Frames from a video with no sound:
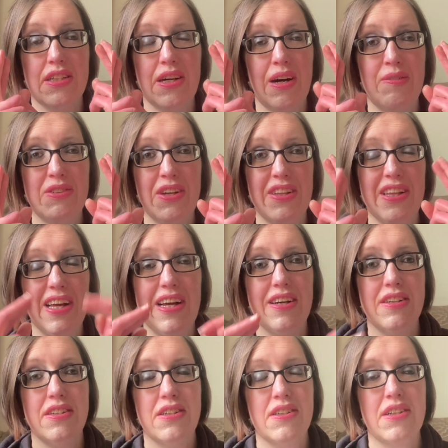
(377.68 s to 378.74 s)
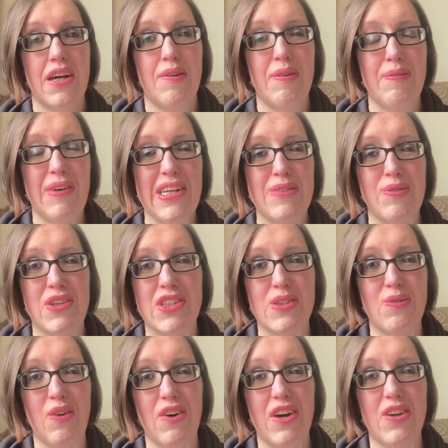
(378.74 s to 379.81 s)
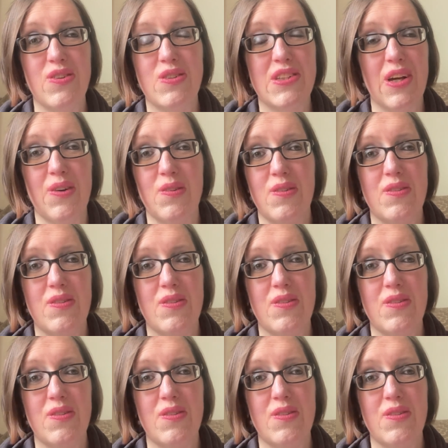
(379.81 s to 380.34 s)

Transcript: I'm doing that. I'm at Baz Books tomorrow, so